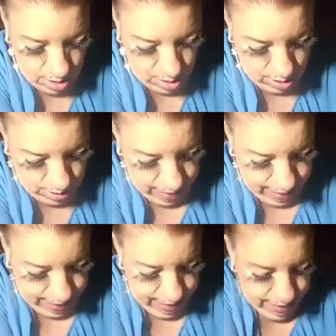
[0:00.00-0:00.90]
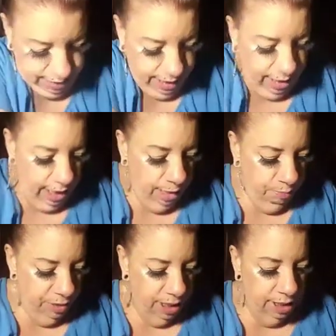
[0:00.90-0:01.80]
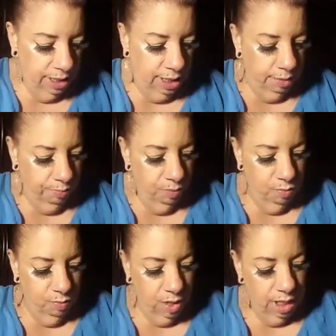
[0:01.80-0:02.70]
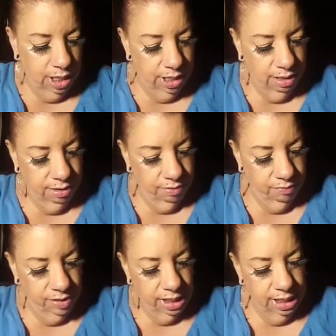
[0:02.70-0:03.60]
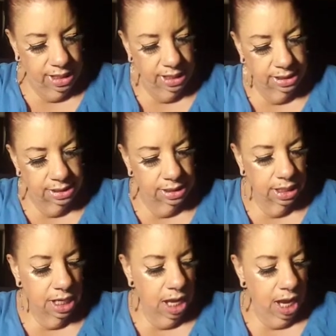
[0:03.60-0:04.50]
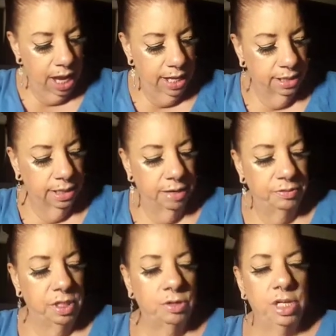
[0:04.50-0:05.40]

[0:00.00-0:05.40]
Alright, and then I picked up one of these I Love You